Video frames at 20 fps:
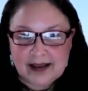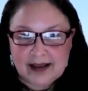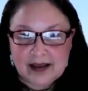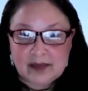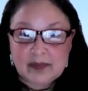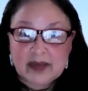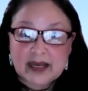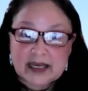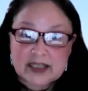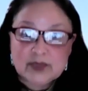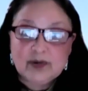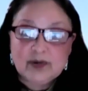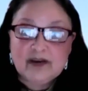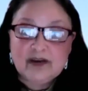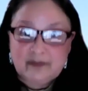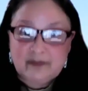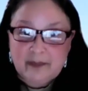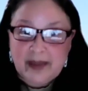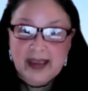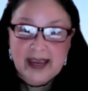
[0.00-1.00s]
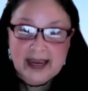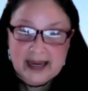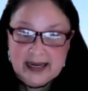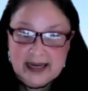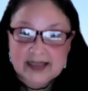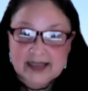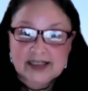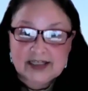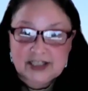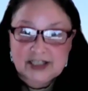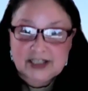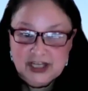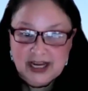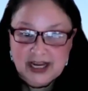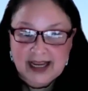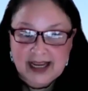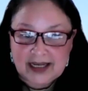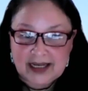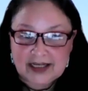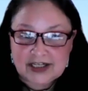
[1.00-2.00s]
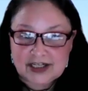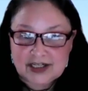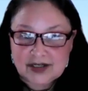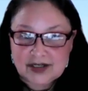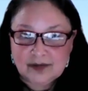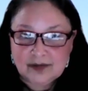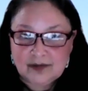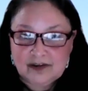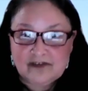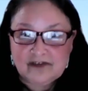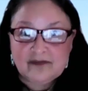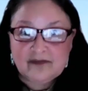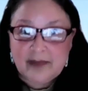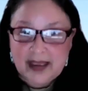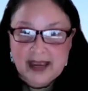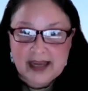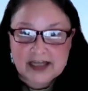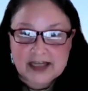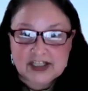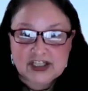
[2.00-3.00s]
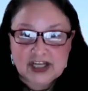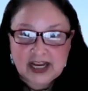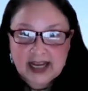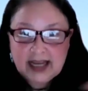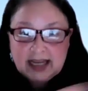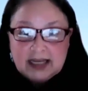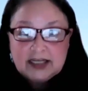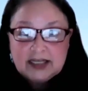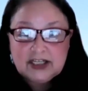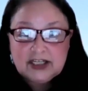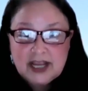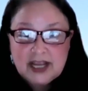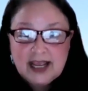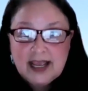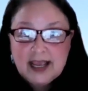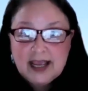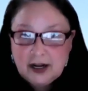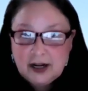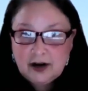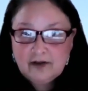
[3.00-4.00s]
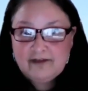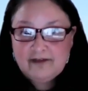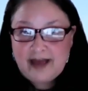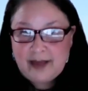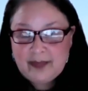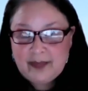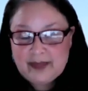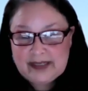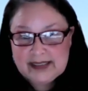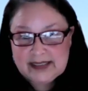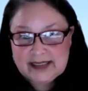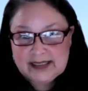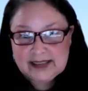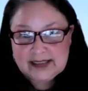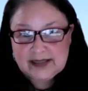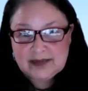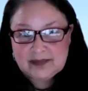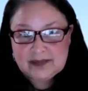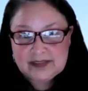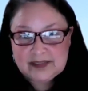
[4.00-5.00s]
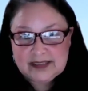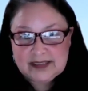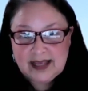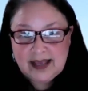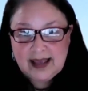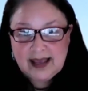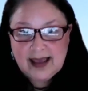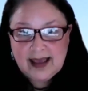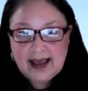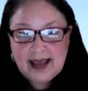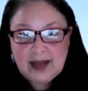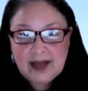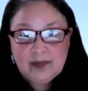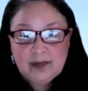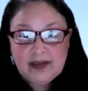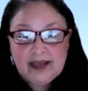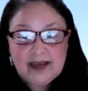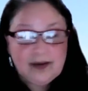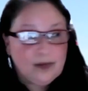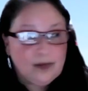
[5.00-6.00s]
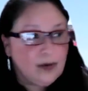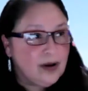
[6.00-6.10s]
Because we've made change. We've made change in our family systems, and we